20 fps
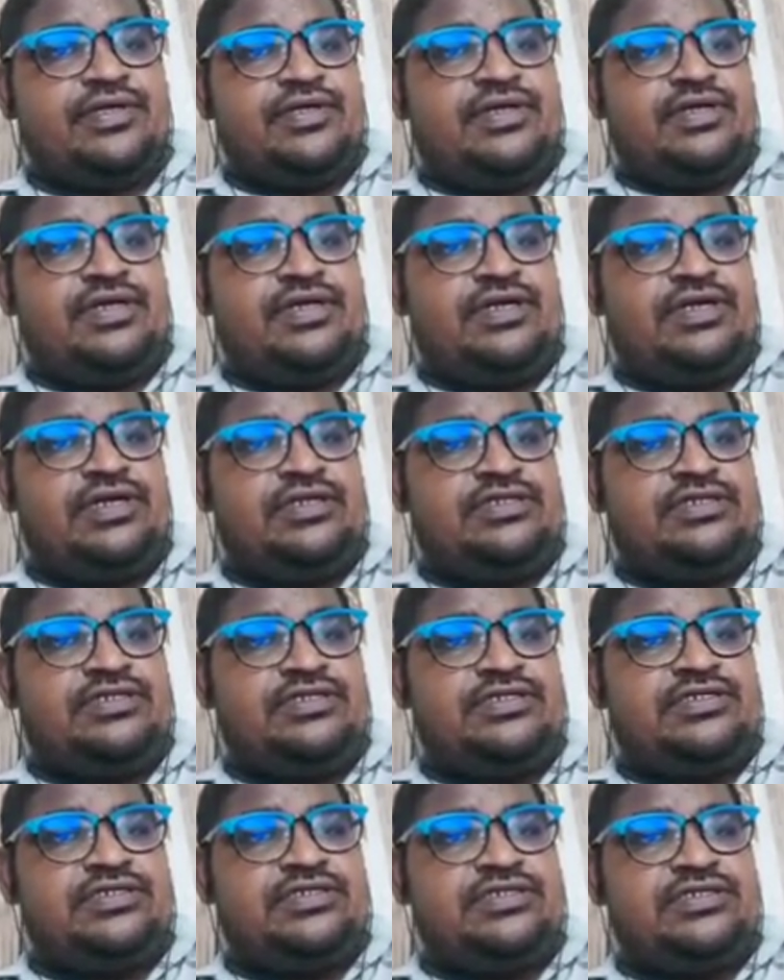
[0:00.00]
and
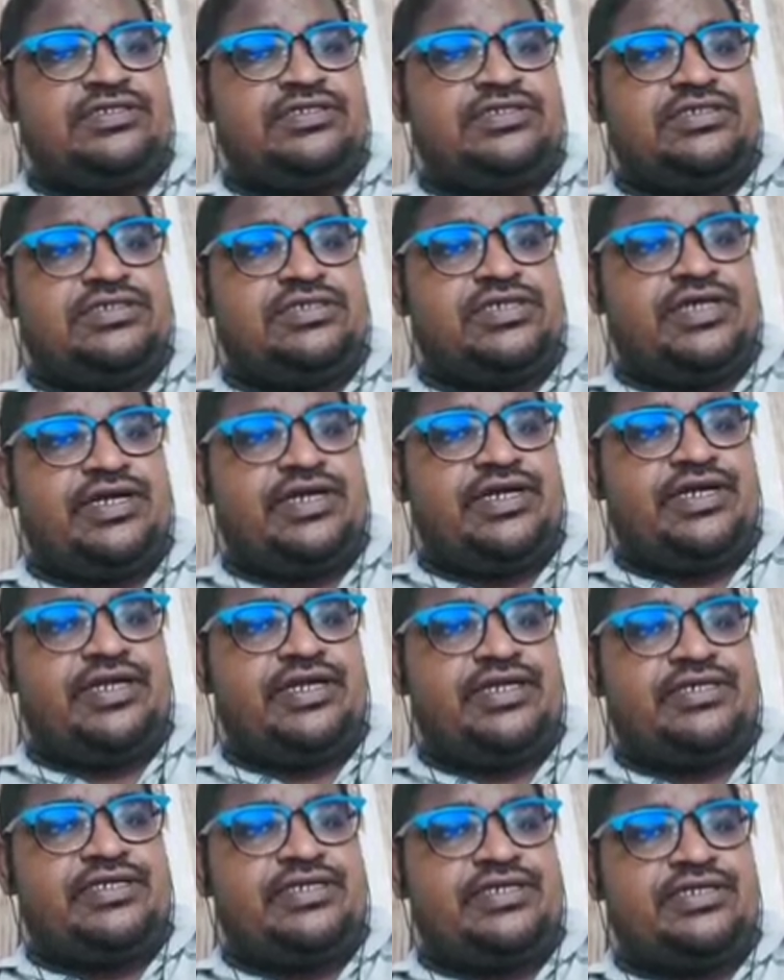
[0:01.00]
this is
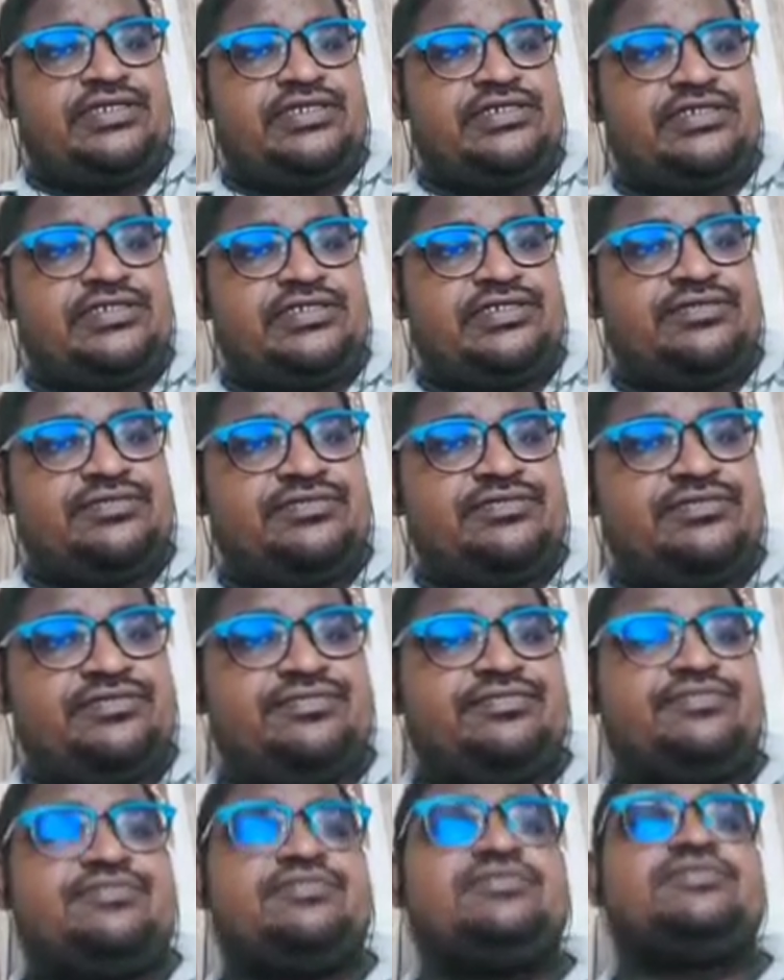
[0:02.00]
conductor C.
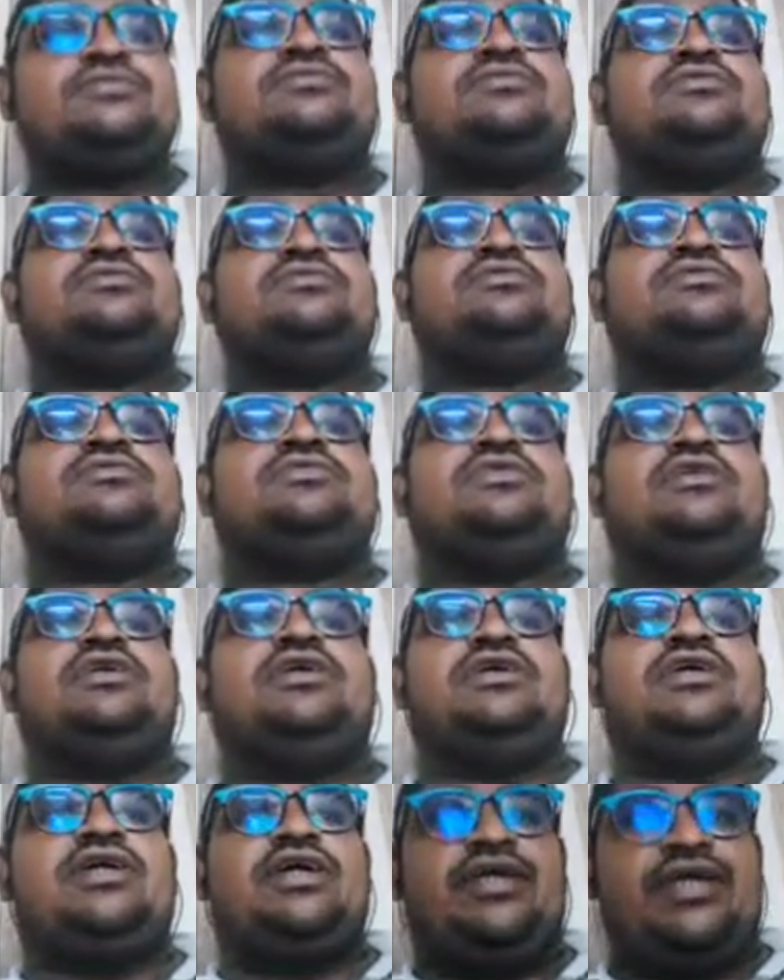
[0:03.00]

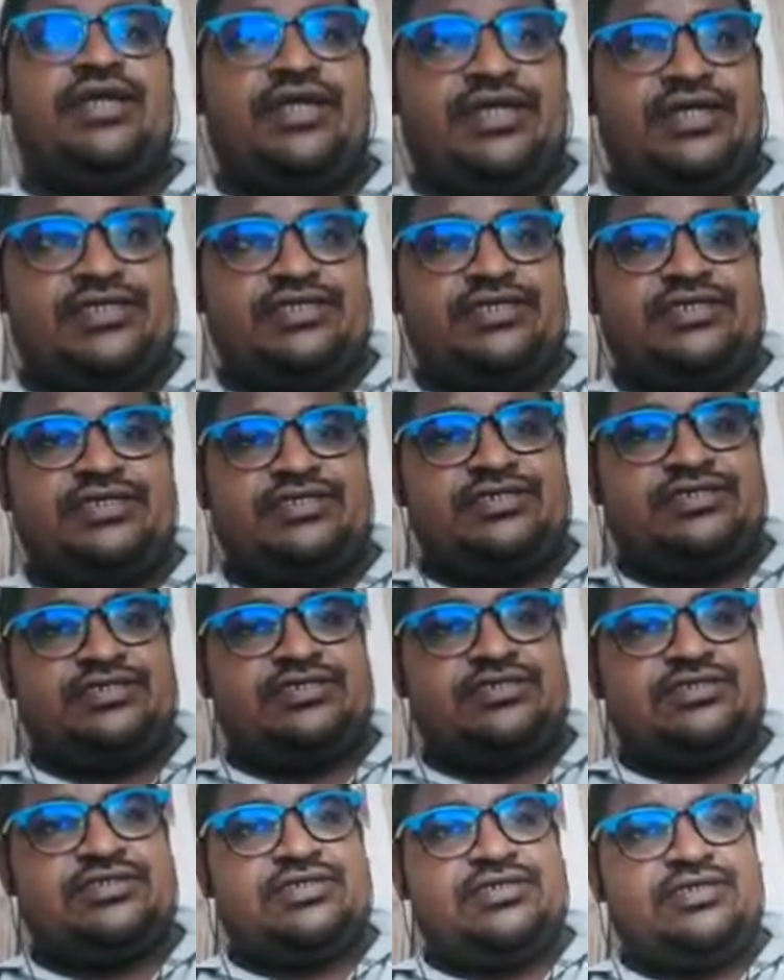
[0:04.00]
Three conductors.
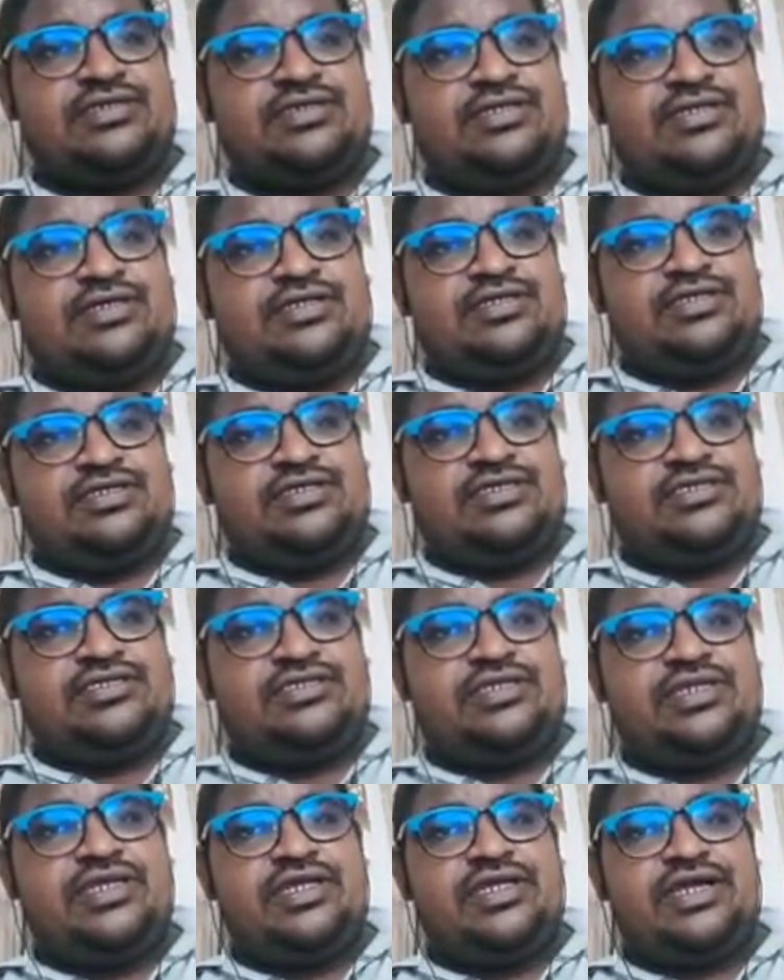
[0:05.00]
These
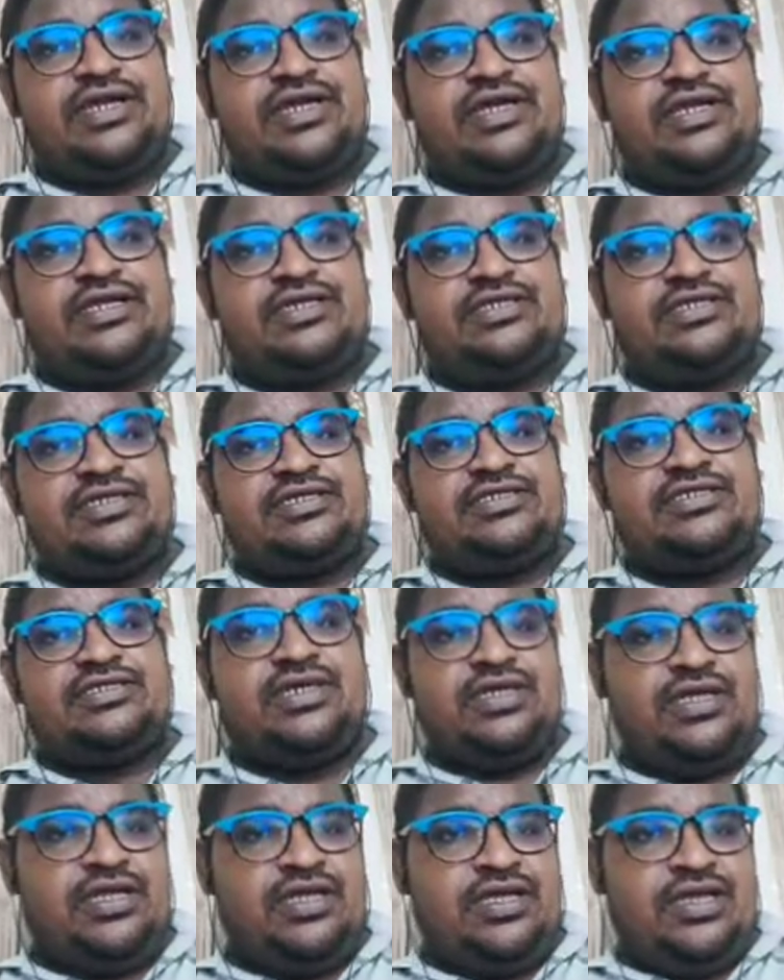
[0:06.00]
three conductors
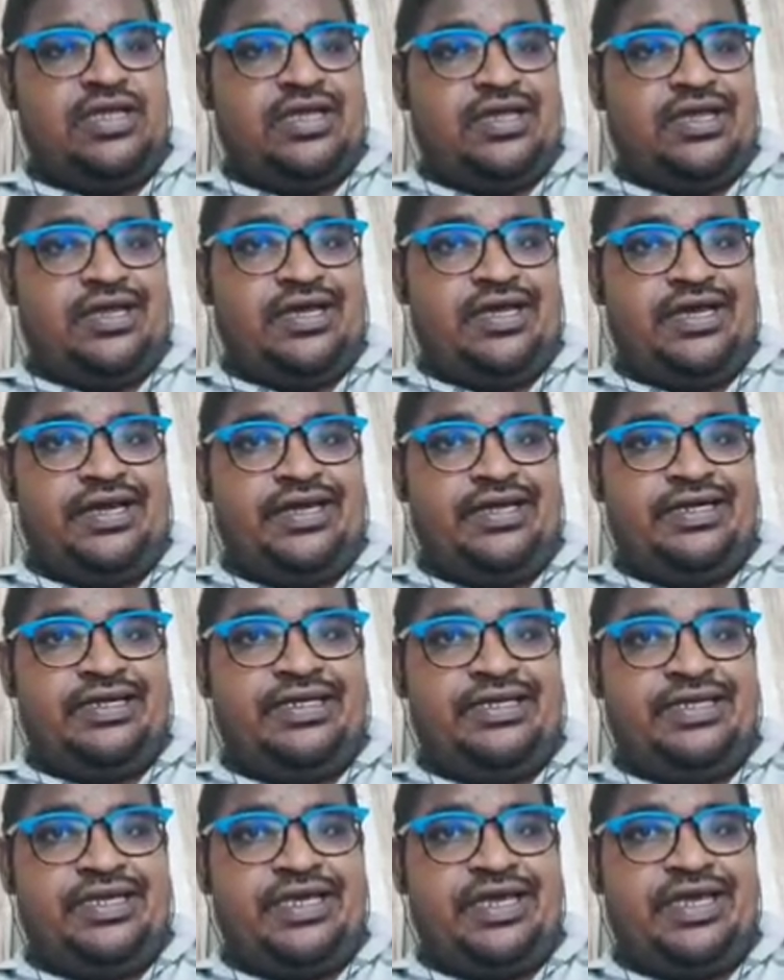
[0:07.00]
are current
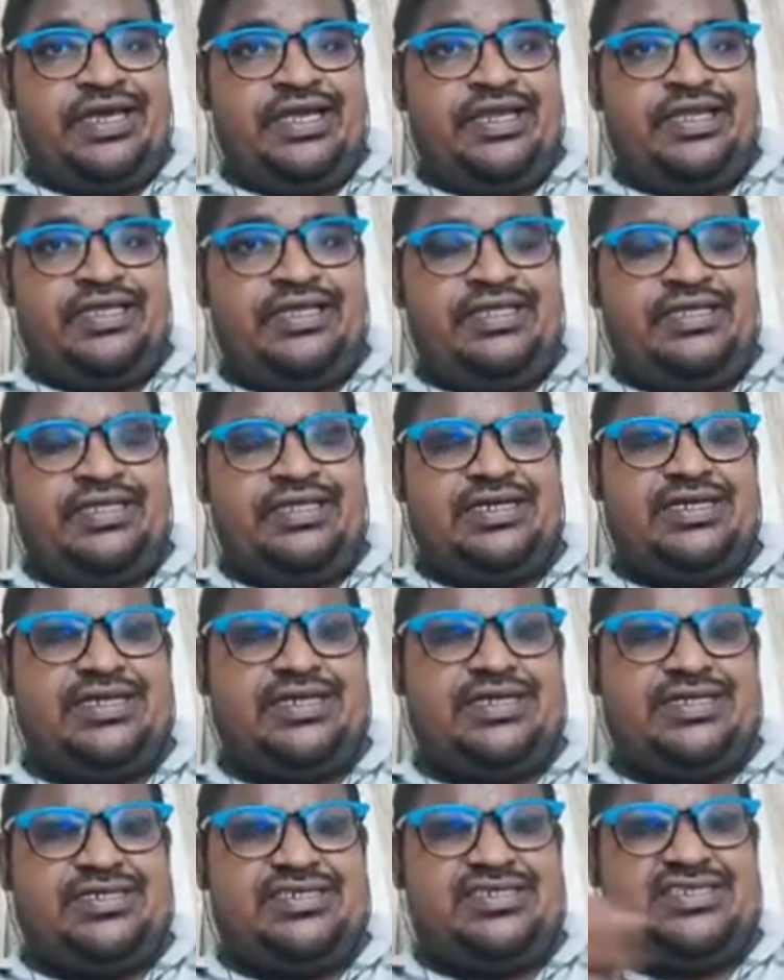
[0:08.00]
carrying
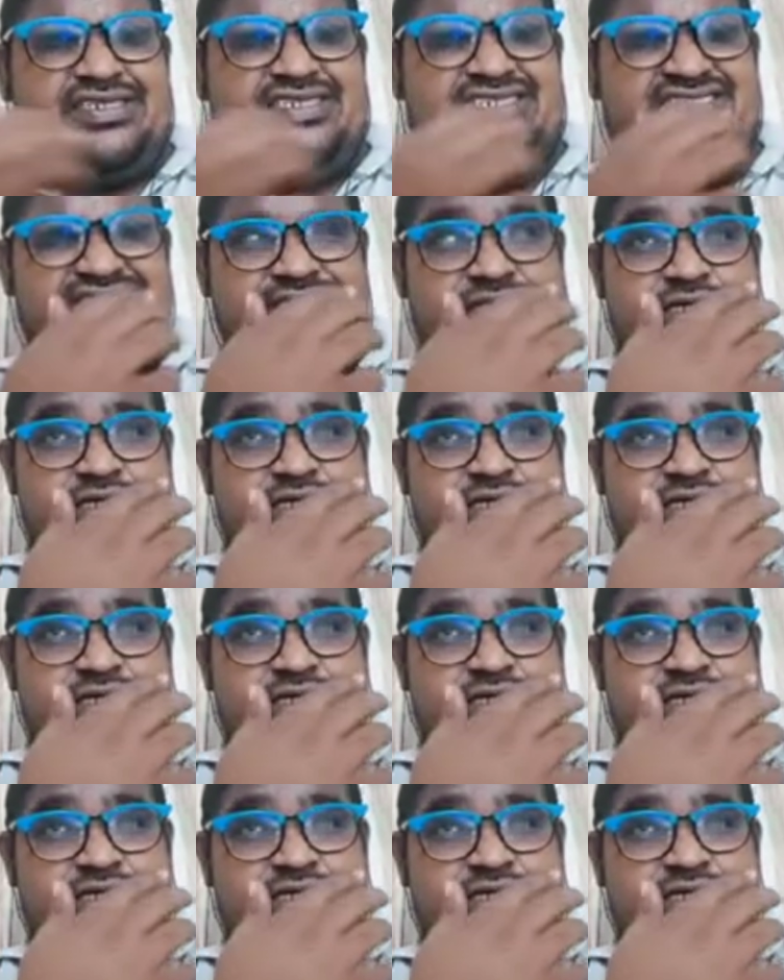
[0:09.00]
conductors.